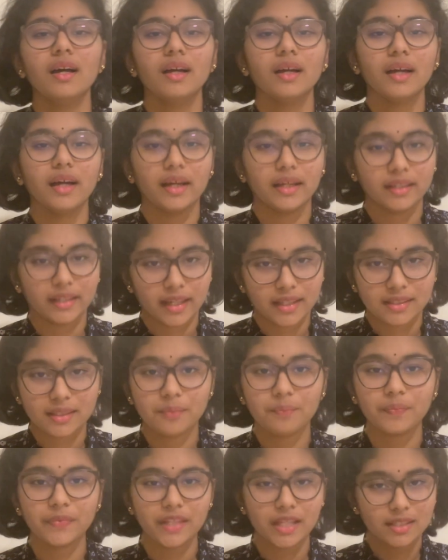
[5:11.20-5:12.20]
And yes,
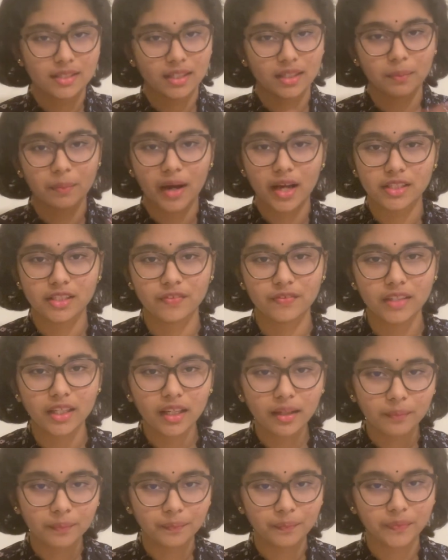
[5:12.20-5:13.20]
these are the parts of
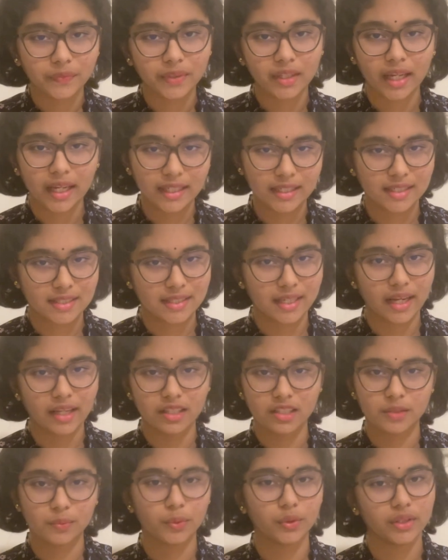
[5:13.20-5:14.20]
the
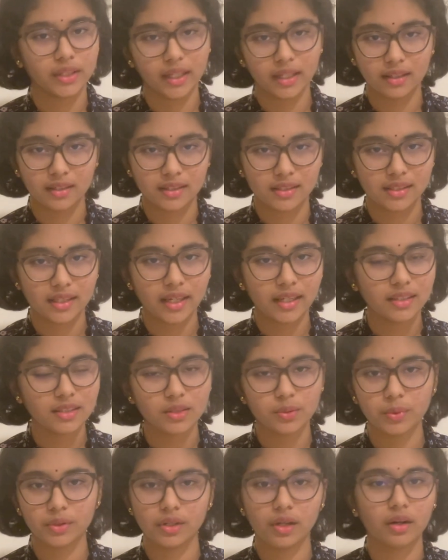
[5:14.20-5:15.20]
intestines, both the
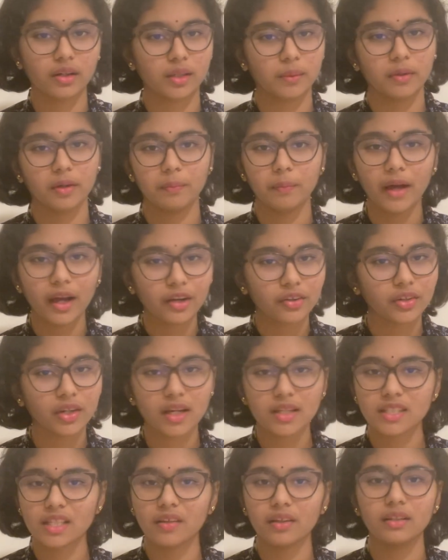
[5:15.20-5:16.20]
intestines. We talked about
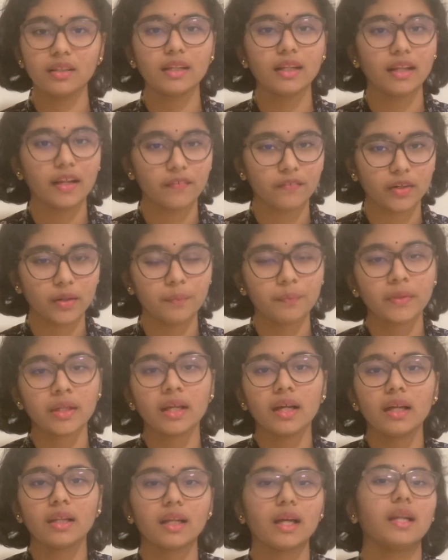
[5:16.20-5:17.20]
pancreas and liver.
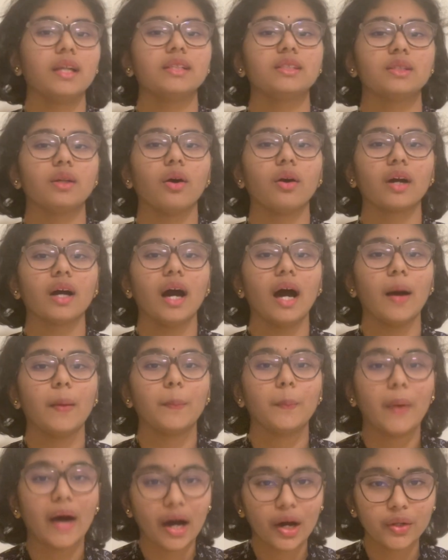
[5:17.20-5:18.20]
Now let's talk
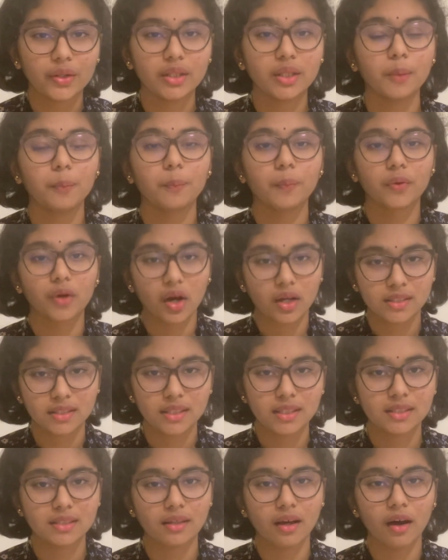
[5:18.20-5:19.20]
about the
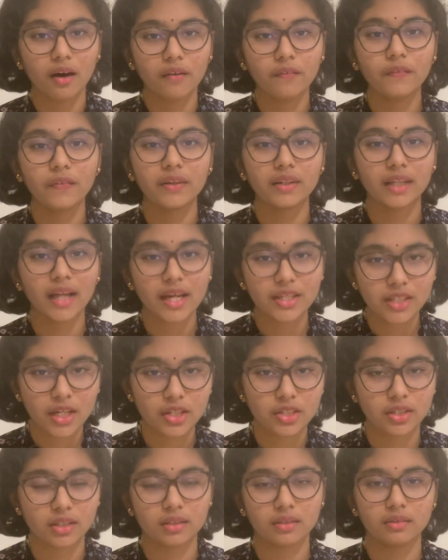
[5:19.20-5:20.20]
process of
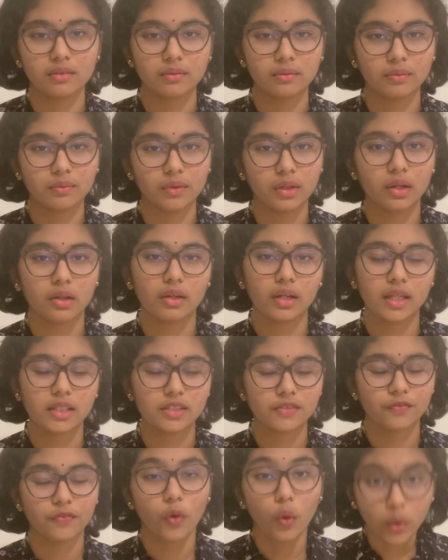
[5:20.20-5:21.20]
digestion. Now
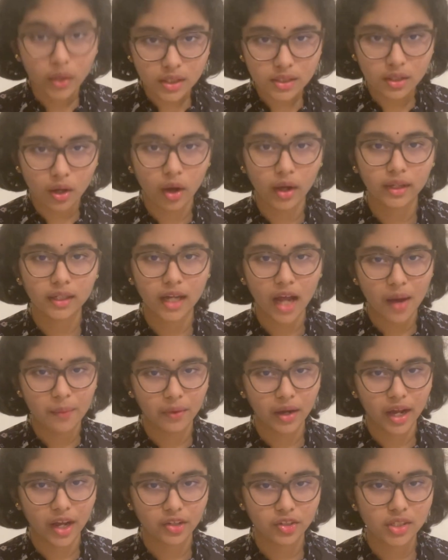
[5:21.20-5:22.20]
let's focus on
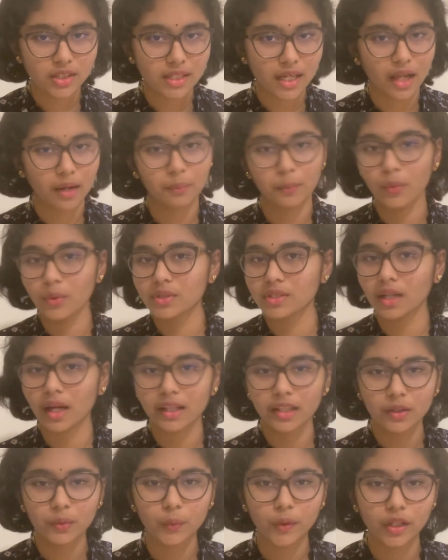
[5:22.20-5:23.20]
carbohydrates. I'll post
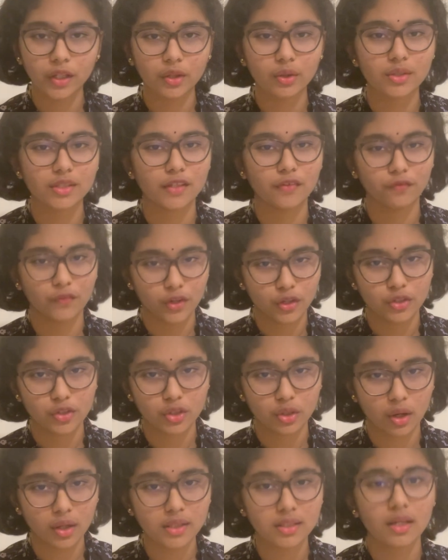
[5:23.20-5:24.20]
other videos and fun
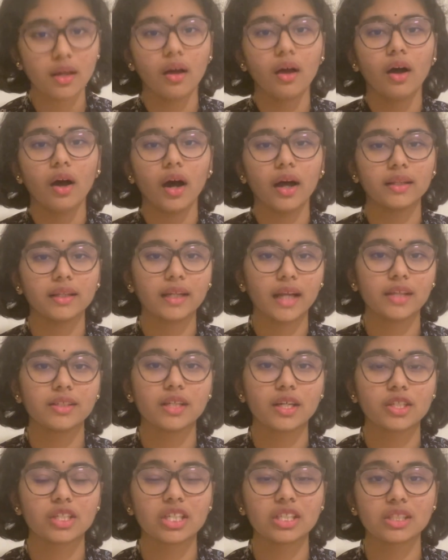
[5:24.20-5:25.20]
shots on the
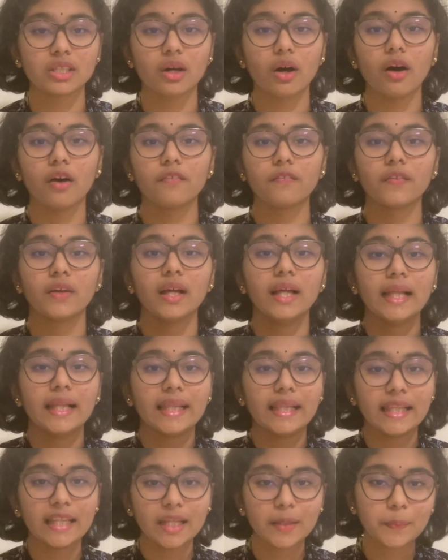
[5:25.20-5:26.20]
digestion of
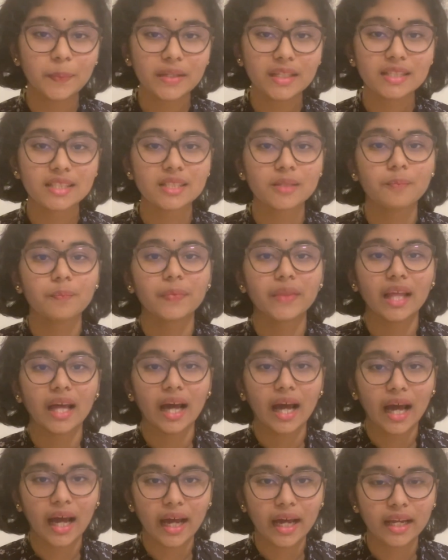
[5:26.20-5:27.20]
lipids
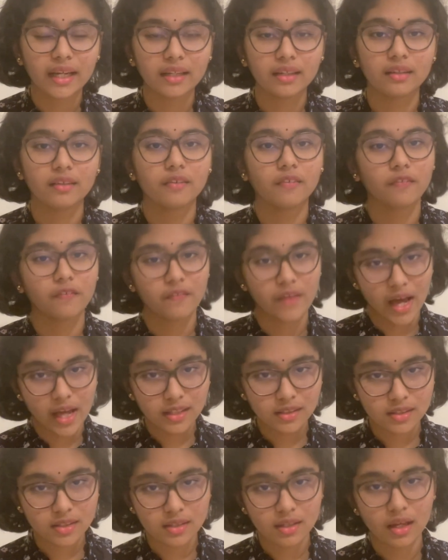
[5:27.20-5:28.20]
and
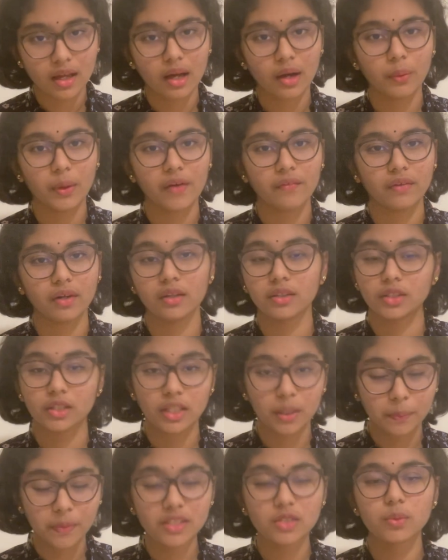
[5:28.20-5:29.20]
fats, however,
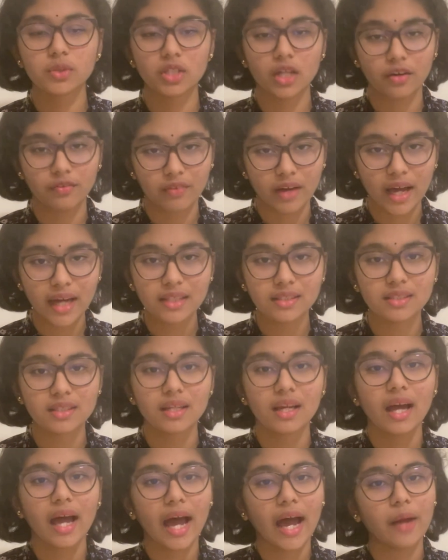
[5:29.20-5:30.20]
lipids which are fats
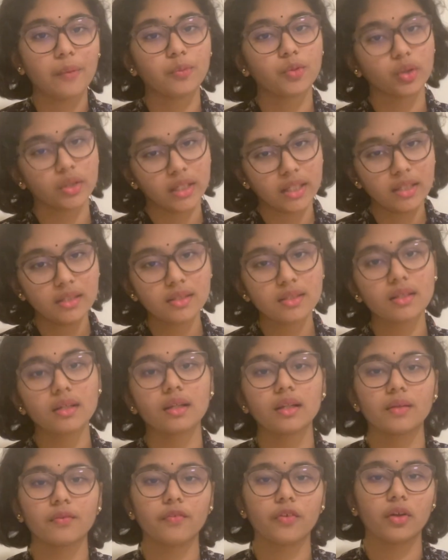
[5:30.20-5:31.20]
and proteins.
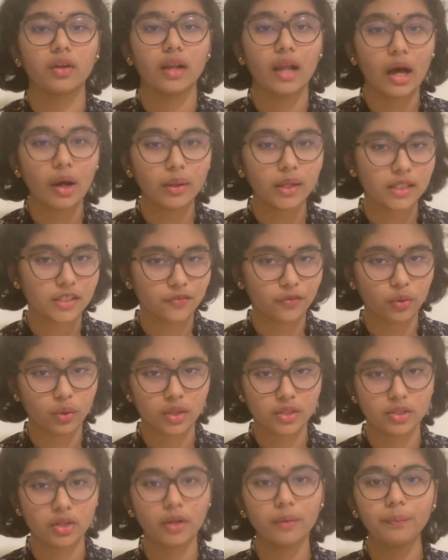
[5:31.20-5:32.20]
For now, let's
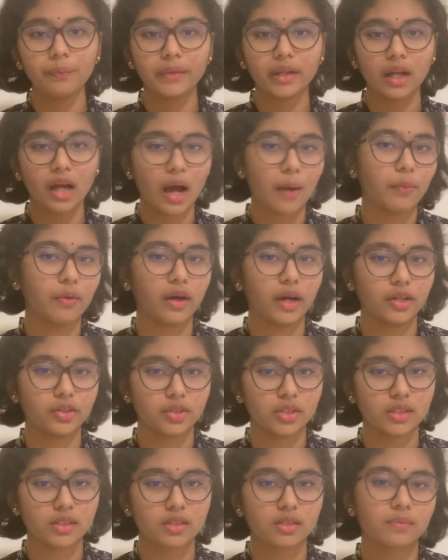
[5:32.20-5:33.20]
focus on
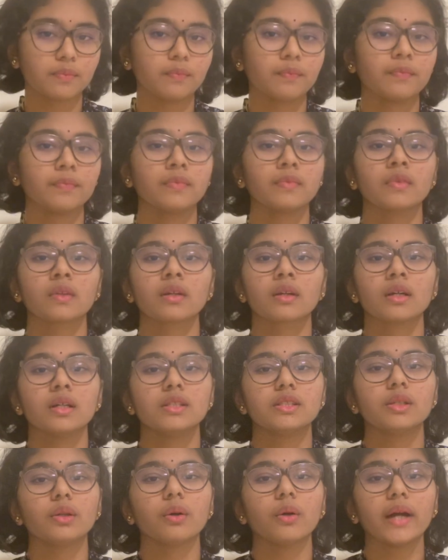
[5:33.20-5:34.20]
carbohydrates.
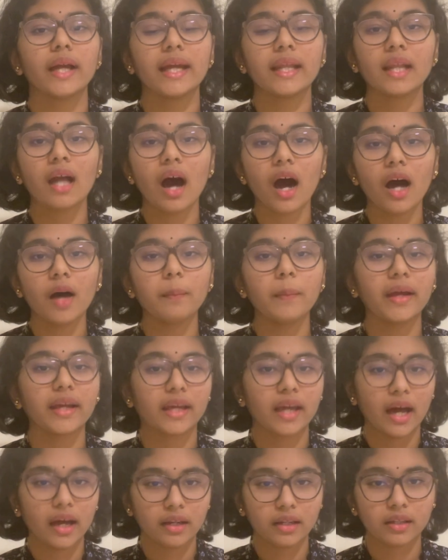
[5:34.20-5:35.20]
So in our
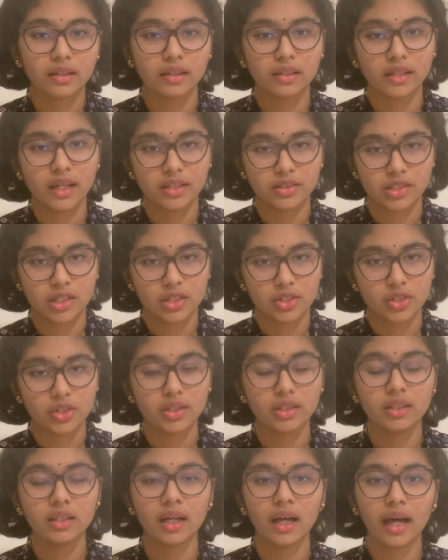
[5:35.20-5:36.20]
mechanical
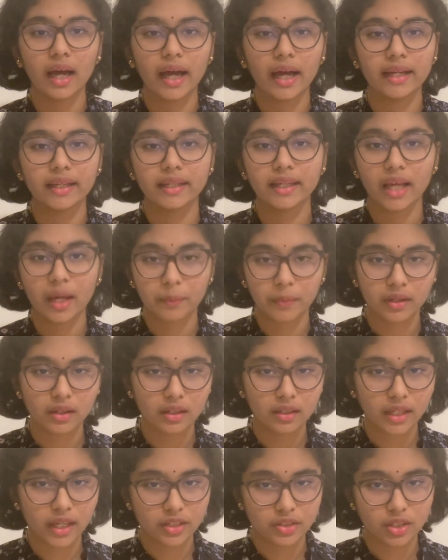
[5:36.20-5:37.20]
digestion and chemical
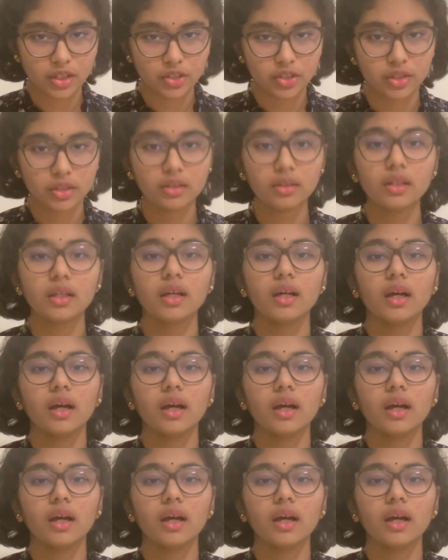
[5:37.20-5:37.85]
digestion,